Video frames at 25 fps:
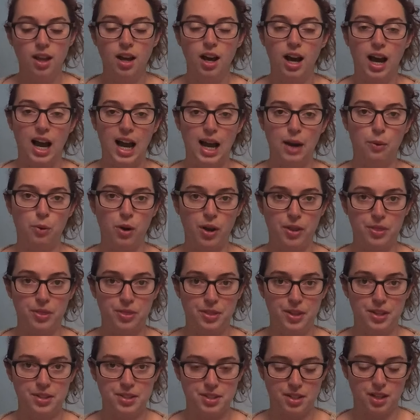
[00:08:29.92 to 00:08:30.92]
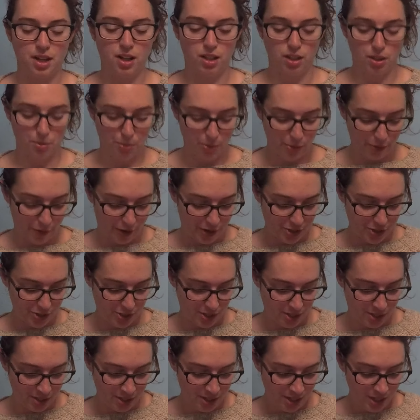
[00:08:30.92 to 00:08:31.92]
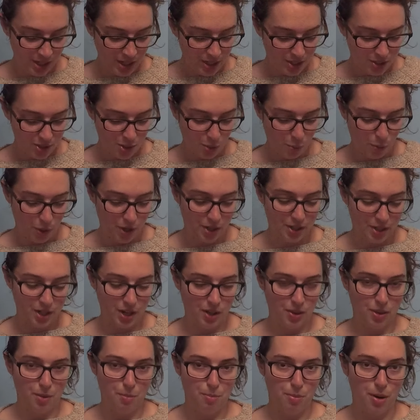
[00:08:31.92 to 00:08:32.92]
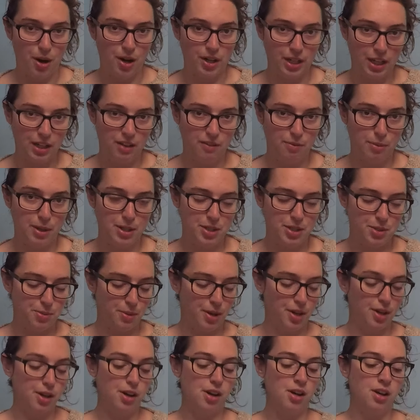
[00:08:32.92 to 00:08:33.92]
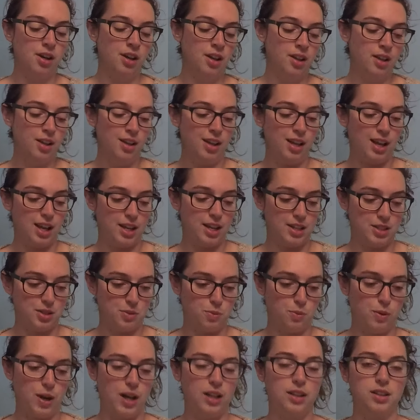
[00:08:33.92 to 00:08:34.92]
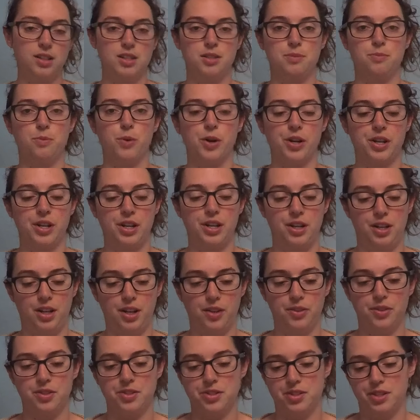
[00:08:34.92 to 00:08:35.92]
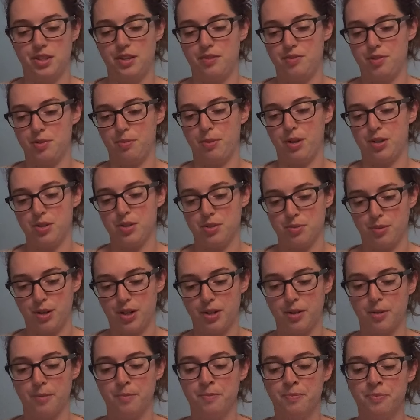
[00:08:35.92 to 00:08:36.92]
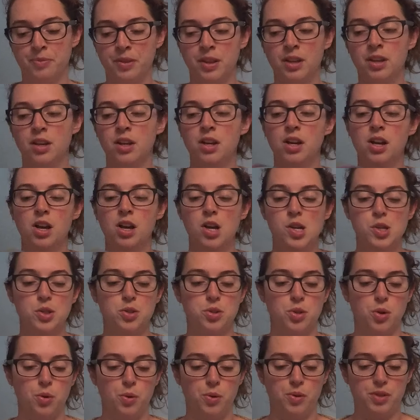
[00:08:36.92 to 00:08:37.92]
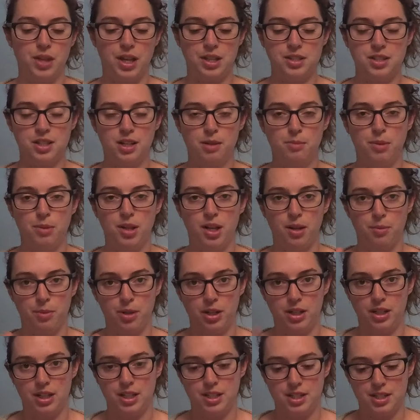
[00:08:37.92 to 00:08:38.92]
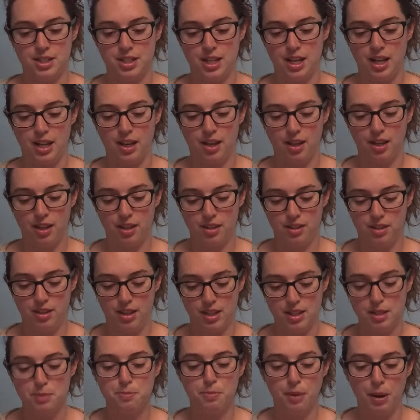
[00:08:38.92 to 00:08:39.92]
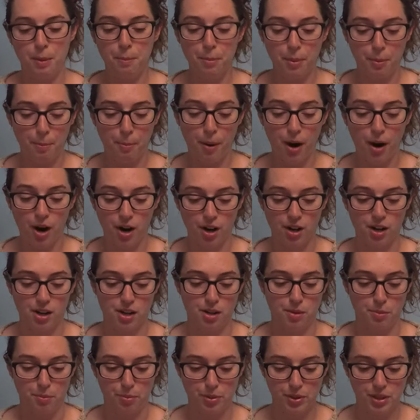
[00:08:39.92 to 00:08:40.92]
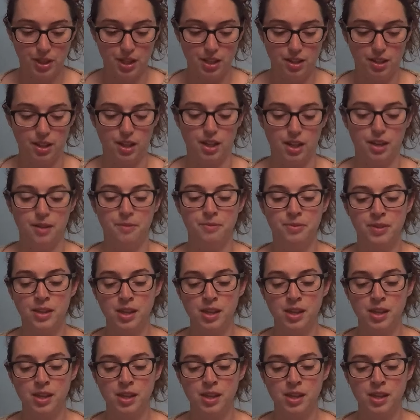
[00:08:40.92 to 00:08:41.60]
I want this color progression to work down the body of my sweater as well as working down the sleeves of my sweater. So that's going to mean I'm going to need to take this bump apart completely.